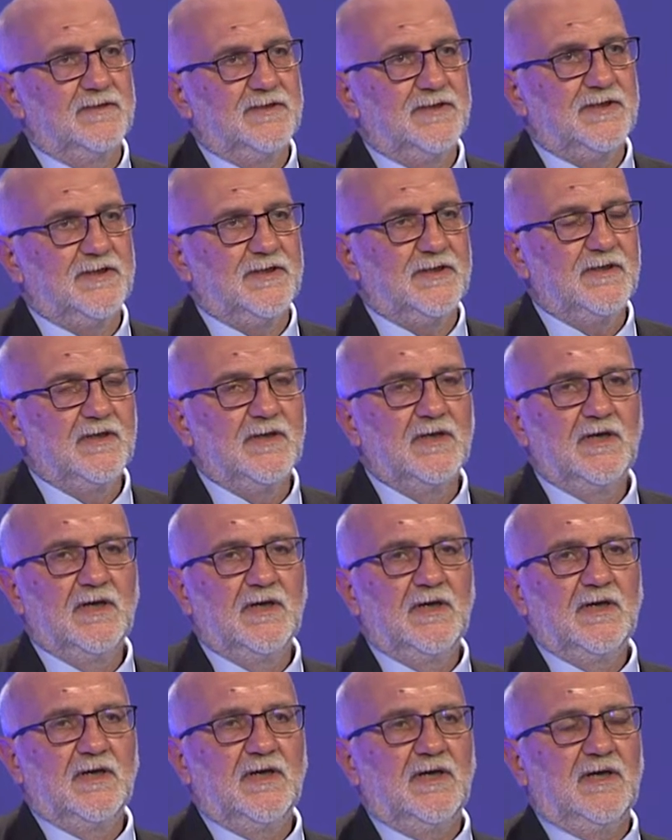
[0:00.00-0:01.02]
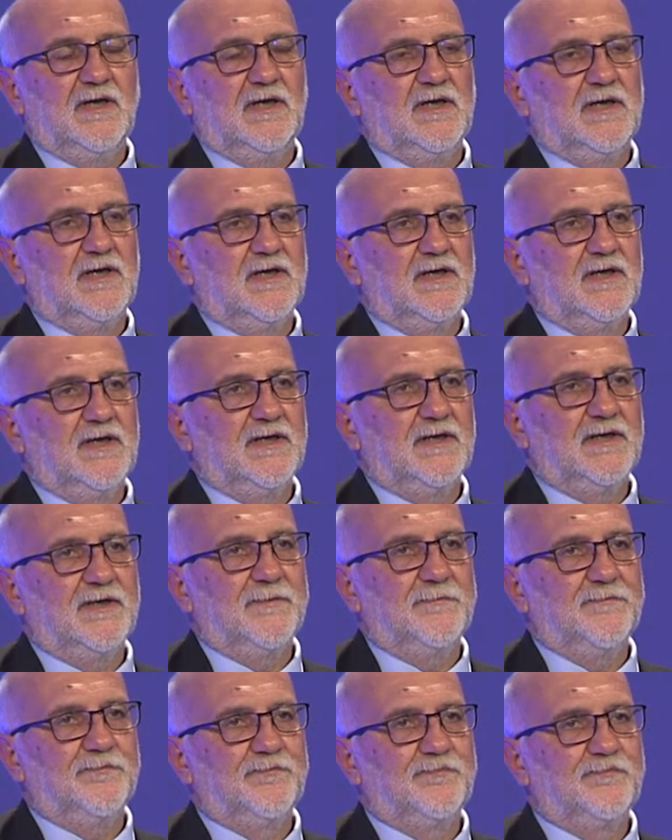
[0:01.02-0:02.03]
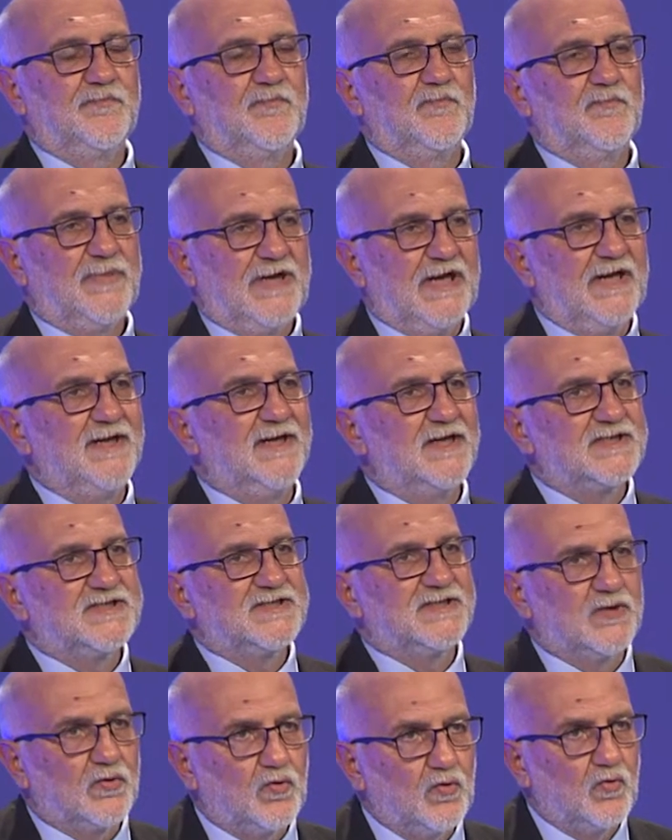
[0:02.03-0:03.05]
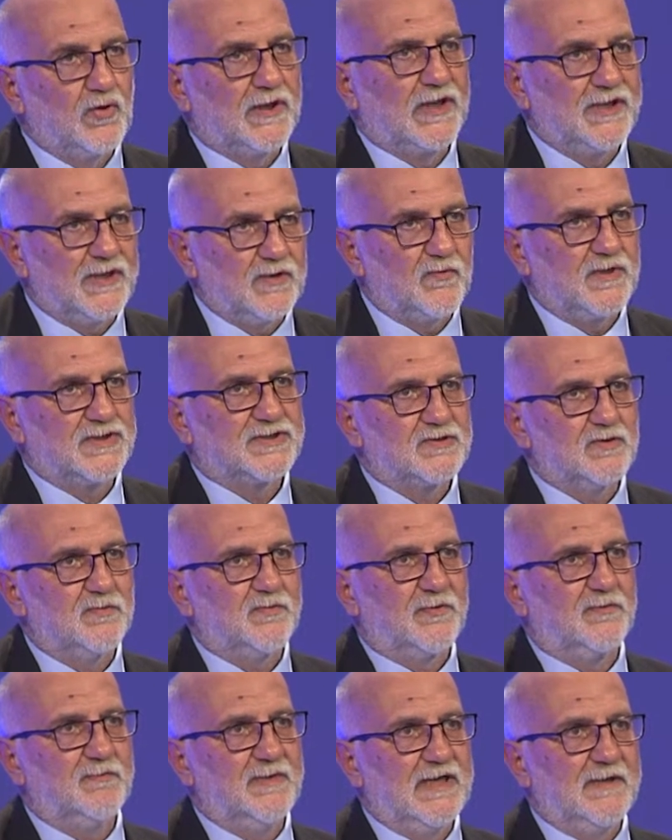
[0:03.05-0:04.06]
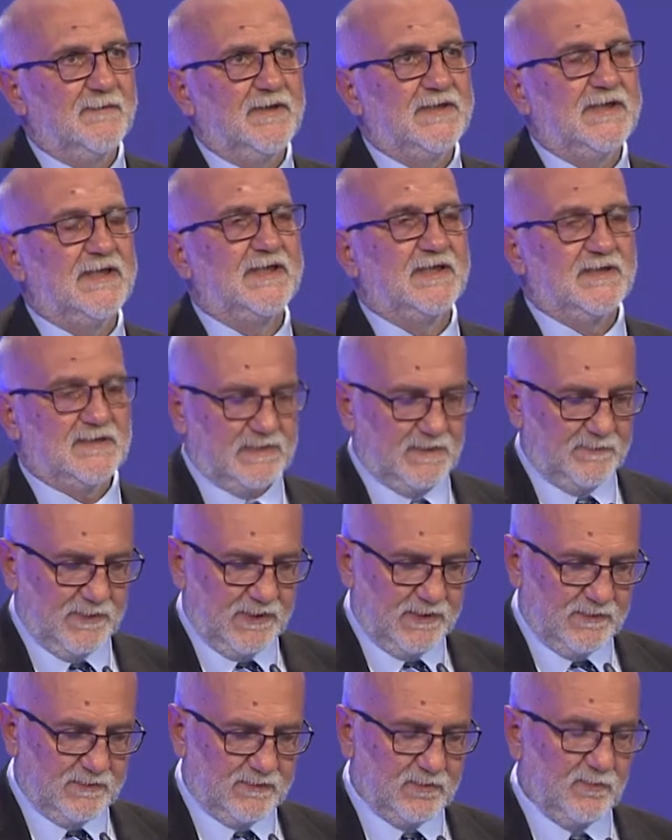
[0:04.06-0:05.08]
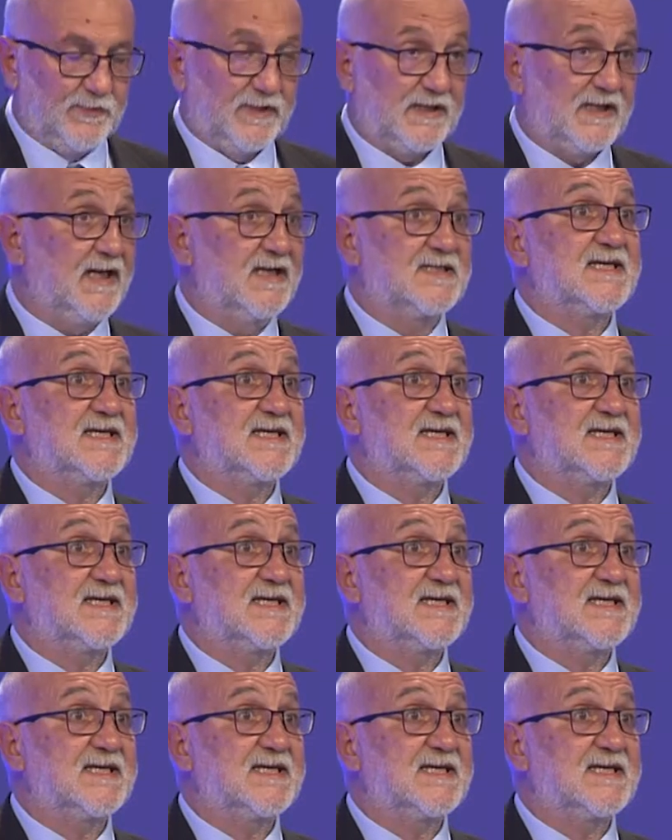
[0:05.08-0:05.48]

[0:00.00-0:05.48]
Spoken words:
by itself, as we have experienced it, cannot